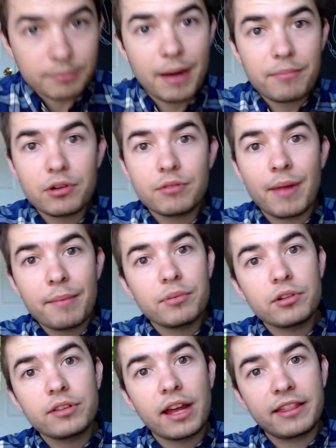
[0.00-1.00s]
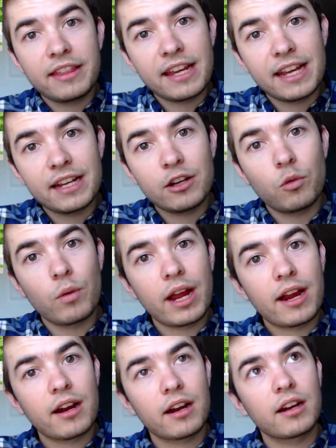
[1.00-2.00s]
remember that thing
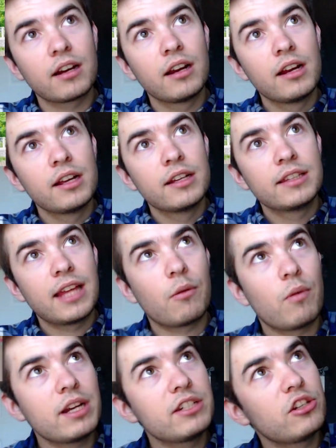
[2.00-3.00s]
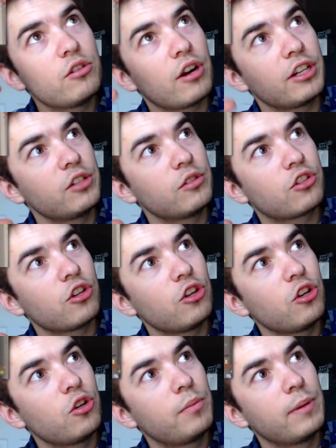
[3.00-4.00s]
where that one dude on
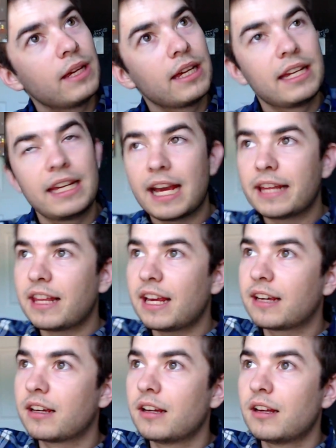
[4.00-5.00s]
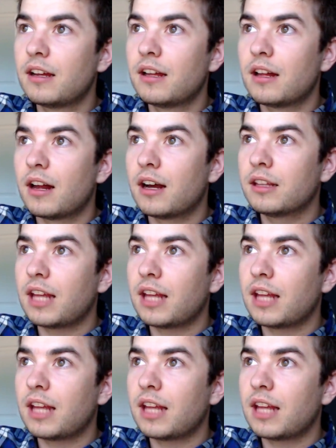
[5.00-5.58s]
YouTube, he had like a